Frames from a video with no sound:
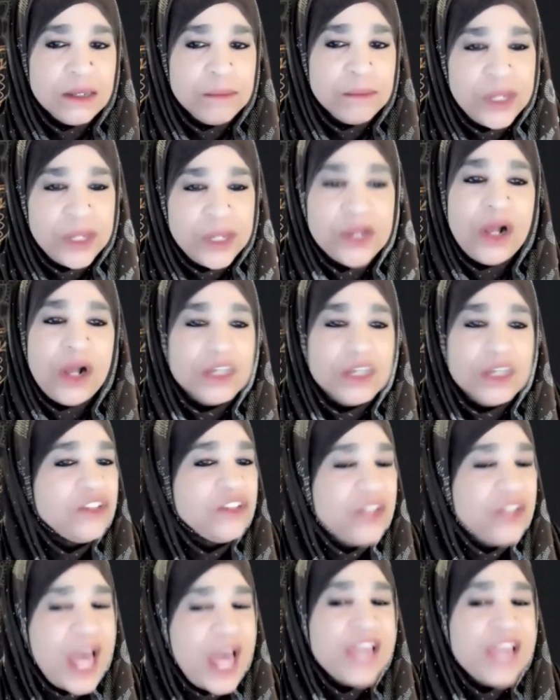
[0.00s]
Because
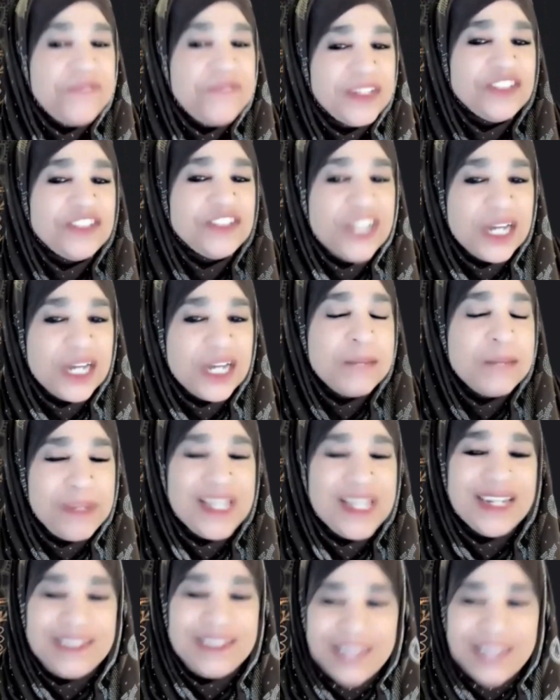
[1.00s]
life is going to
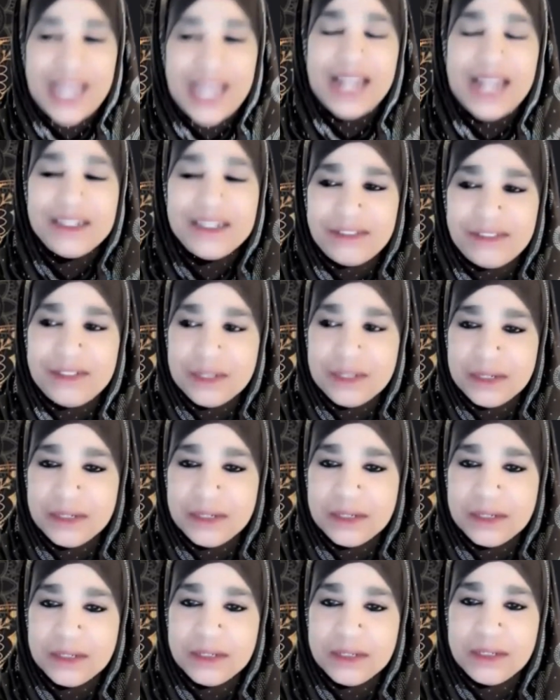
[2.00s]
be a test.
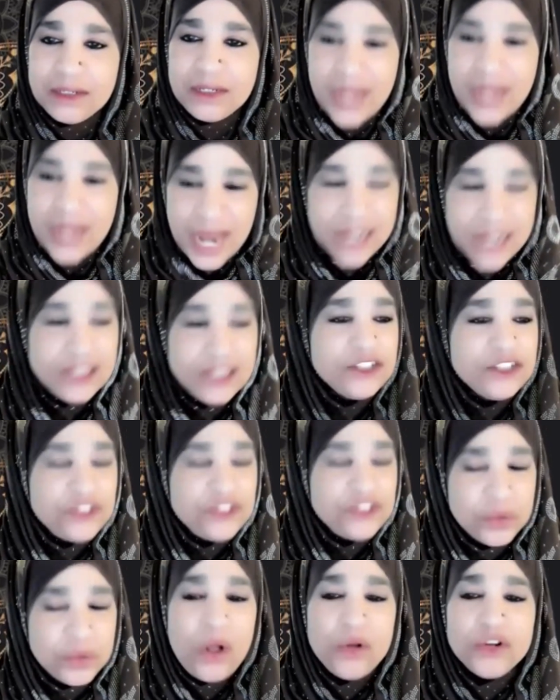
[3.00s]
And the
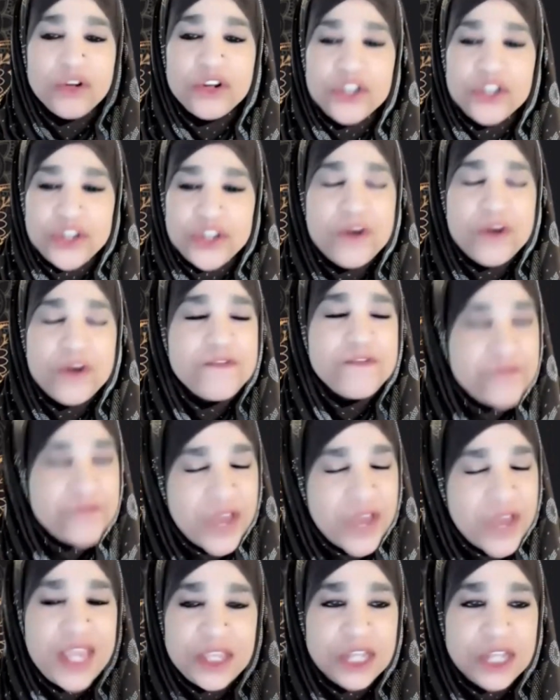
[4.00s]
stronger your
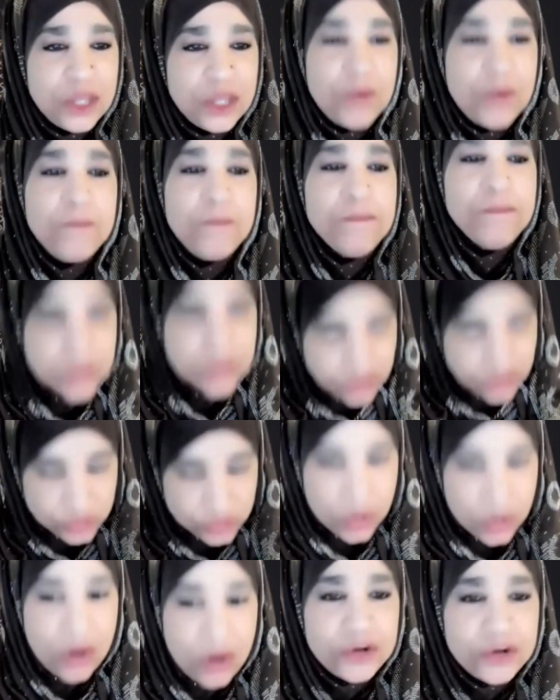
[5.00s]
faith, the
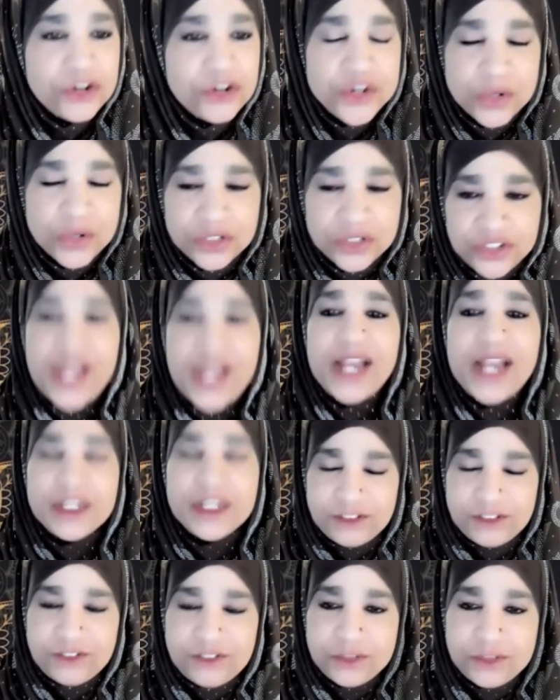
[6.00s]
stronger your
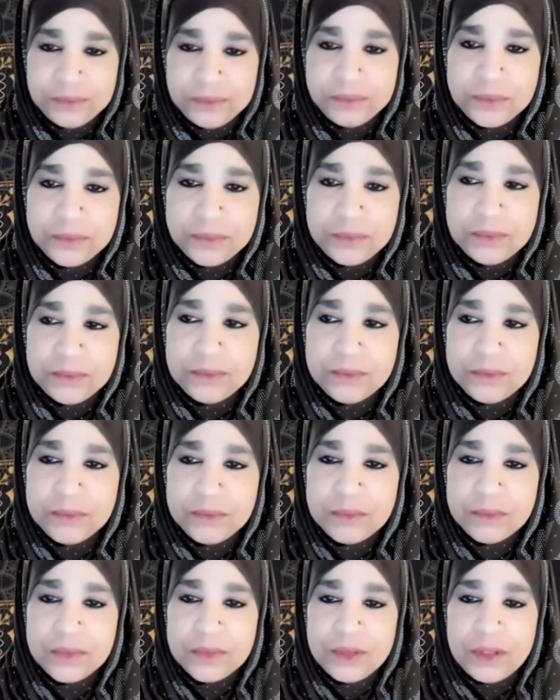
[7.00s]
test,
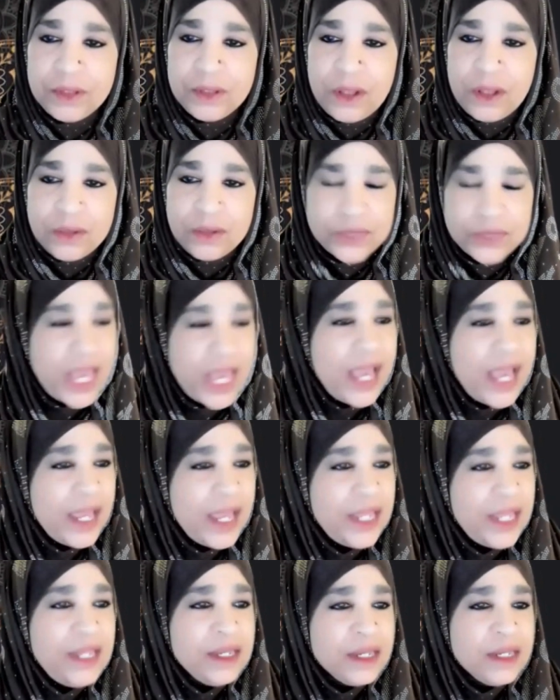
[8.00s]

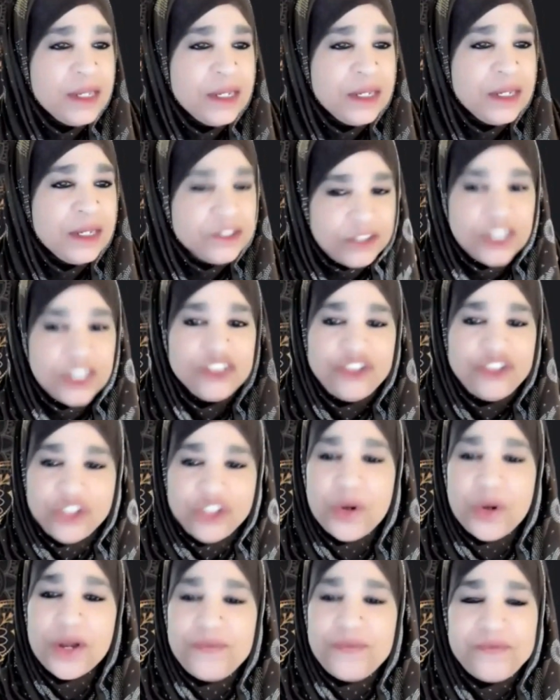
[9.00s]
okay? Since
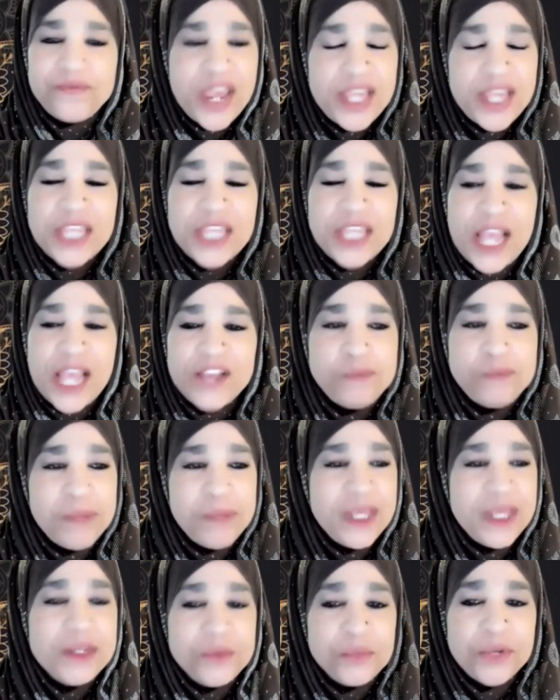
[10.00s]
your faith has
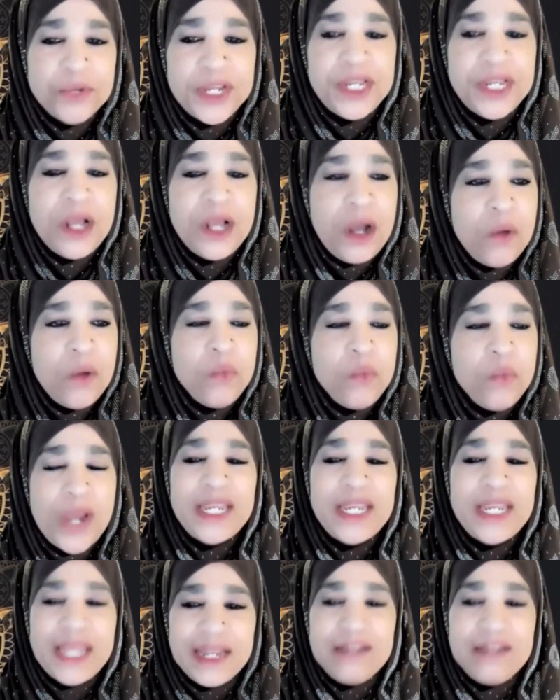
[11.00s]
been
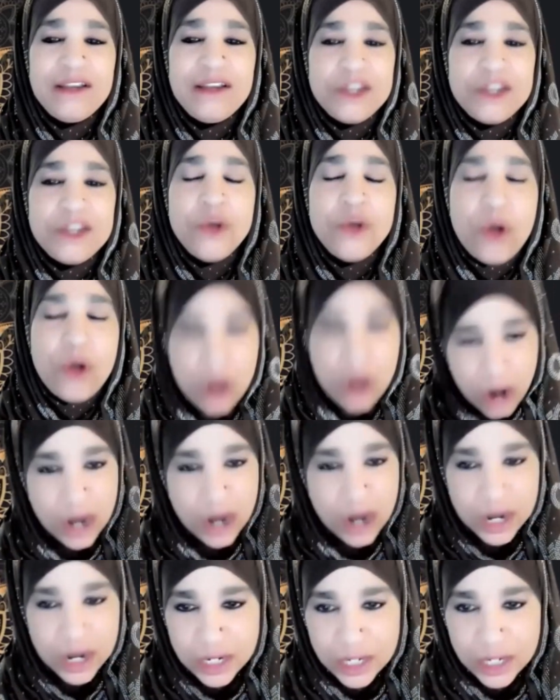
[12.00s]
reawakened in your
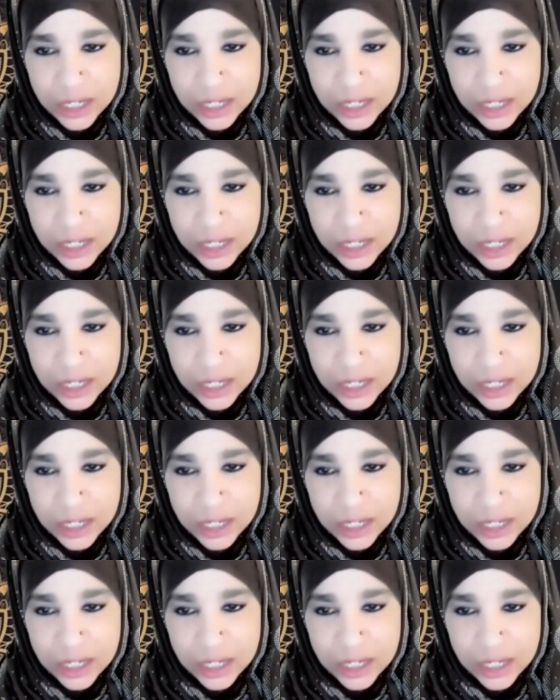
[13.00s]
heart